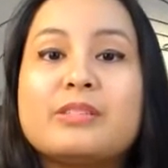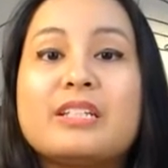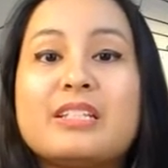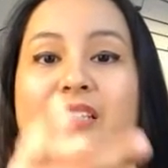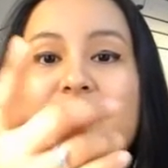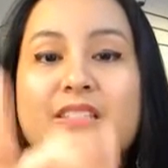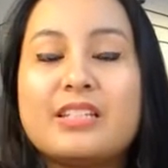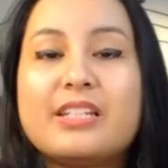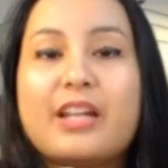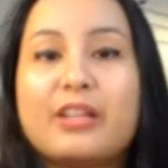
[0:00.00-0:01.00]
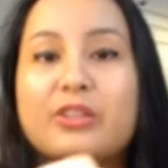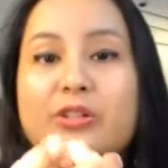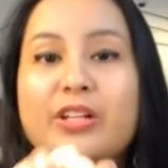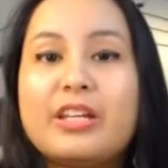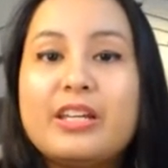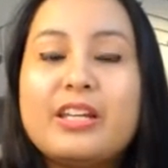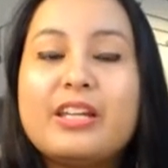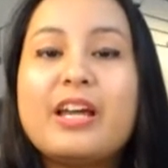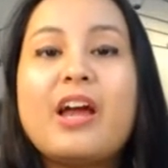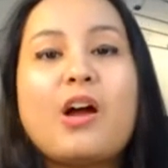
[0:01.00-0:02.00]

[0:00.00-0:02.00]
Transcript: This is the C930E.